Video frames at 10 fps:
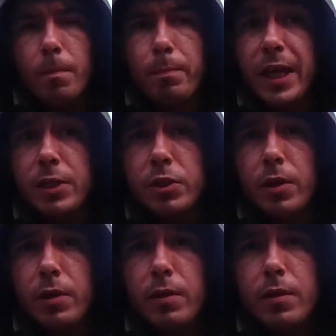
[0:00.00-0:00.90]

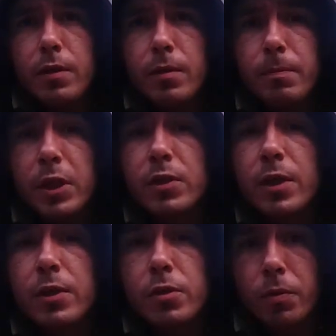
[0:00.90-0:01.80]
Picture, because
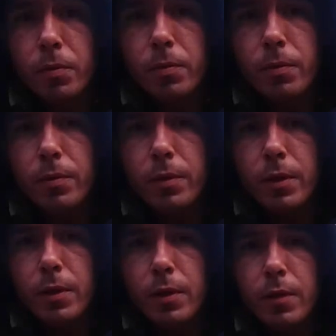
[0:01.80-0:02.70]
it is true,
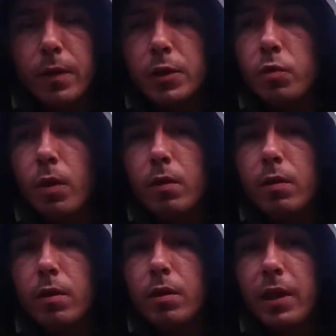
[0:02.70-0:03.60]
that you are
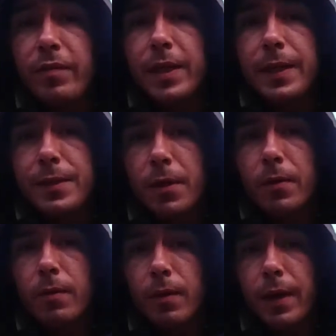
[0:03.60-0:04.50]
living
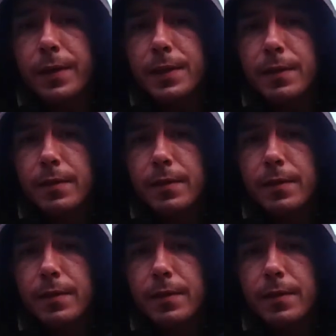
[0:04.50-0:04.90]
eternal light.